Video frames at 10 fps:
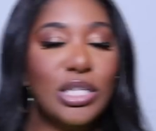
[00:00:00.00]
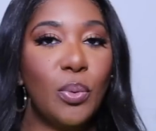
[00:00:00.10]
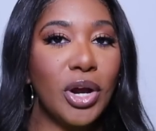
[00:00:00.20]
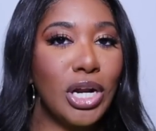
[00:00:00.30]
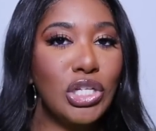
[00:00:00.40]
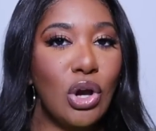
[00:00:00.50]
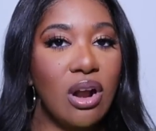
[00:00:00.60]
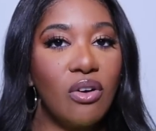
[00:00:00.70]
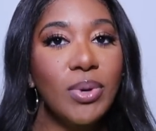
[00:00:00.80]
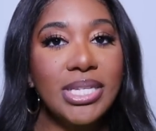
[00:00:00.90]
so we're gonna start
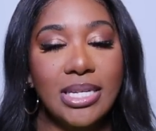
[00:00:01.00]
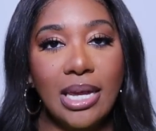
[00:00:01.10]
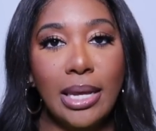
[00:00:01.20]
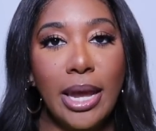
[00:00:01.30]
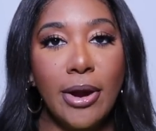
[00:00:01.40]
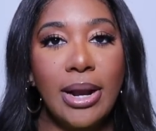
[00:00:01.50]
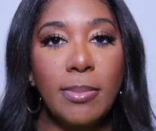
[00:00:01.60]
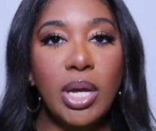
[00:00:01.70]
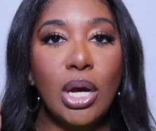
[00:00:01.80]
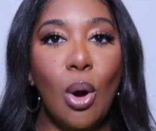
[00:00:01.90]
off with skincare, and I'm
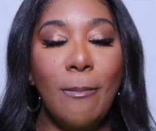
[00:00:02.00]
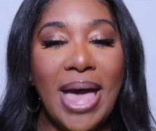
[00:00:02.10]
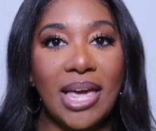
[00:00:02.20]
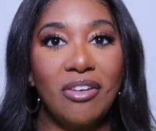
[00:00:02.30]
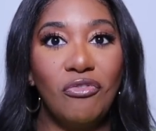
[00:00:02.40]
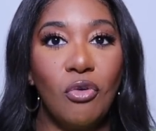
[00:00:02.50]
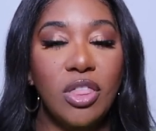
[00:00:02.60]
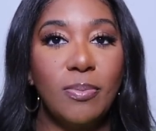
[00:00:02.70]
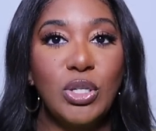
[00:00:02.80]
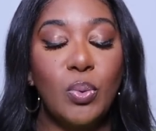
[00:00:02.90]
gonna go back and
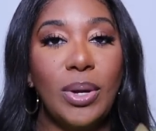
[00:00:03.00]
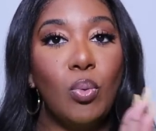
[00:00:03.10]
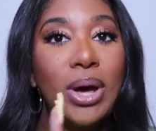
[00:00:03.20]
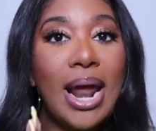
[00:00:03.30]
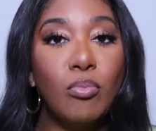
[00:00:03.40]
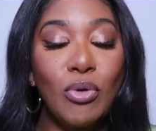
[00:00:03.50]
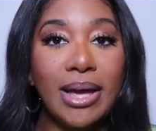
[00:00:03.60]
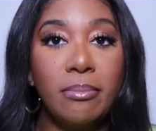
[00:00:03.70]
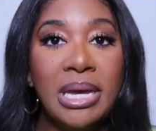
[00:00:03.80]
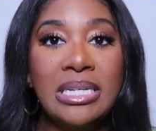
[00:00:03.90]
forth between what I'm
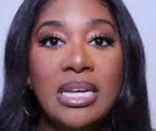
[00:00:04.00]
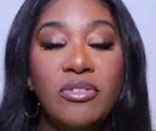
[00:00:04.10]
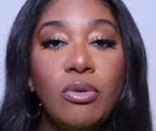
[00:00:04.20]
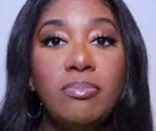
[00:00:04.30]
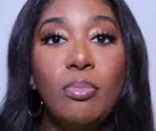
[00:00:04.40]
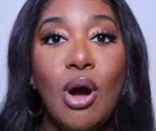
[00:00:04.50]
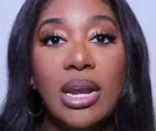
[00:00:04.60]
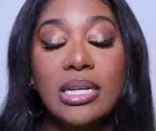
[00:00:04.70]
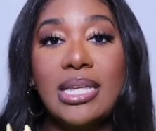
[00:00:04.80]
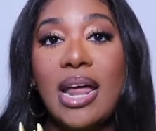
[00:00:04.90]
recommending from
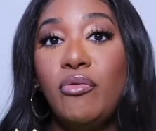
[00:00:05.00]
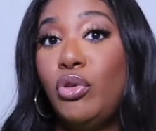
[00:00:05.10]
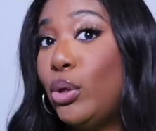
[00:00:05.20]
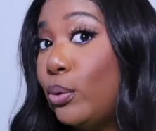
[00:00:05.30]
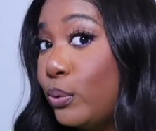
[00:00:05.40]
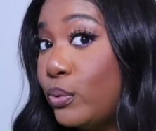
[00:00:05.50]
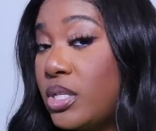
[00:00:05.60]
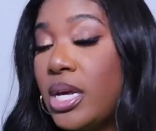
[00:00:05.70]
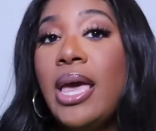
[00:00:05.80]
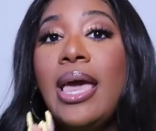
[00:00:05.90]
products that I've
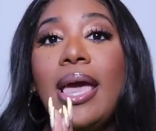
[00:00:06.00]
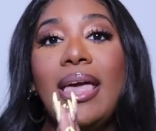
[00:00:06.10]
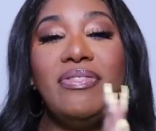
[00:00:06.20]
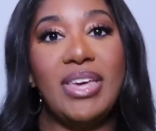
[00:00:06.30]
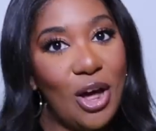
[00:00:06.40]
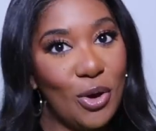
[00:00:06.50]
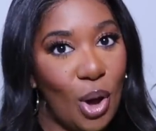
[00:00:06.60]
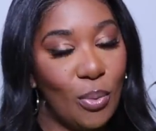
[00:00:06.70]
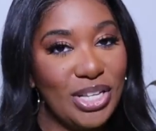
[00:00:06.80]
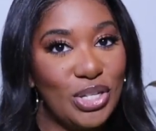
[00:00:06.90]
used and then I'll
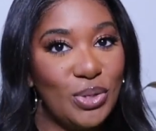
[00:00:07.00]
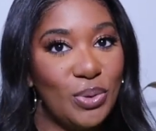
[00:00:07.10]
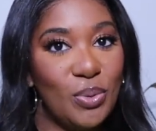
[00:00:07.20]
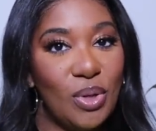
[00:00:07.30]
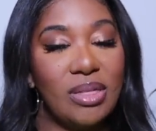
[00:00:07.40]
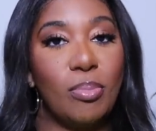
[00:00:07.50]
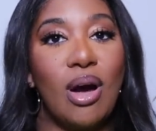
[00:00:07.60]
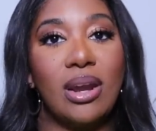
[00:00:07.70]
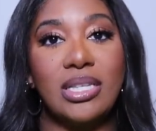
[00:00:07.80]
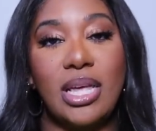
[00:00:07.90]
go into the
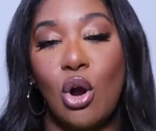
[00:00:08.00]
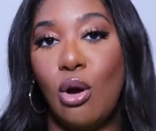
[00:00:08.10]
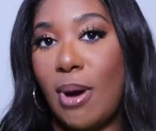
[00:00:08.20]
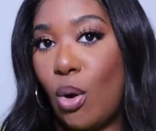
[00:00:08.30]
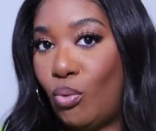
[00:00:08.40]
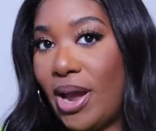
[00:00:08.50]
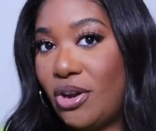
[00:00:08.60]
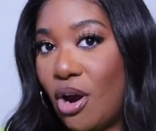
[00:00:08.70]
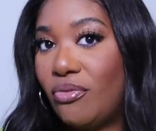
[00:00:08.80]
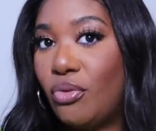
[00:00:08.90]
products that are on my
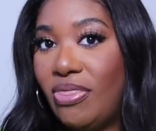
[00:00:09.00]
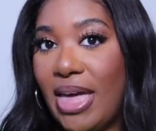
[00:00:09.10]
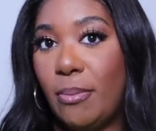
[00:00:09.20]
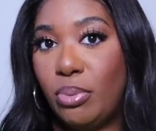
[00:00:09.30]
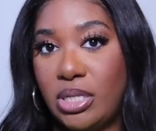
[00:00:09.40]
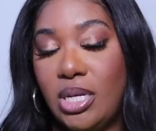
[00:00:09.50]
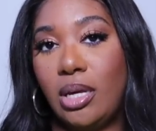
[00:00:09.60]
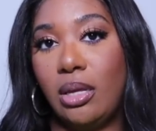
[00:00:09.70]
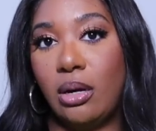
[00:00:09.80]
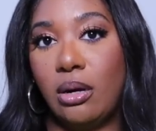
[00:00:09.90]
radar for that
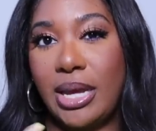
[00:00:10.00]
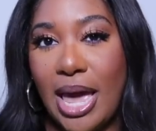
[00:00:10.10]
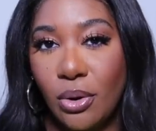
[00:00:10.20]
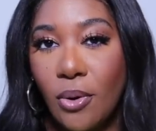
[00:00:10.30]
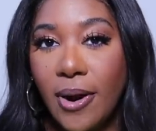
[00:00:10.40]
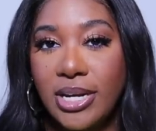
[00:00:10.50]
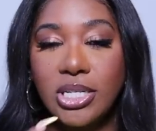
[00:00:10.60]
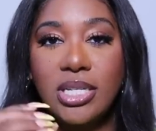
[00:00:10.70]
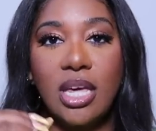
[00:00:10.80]
particular category just to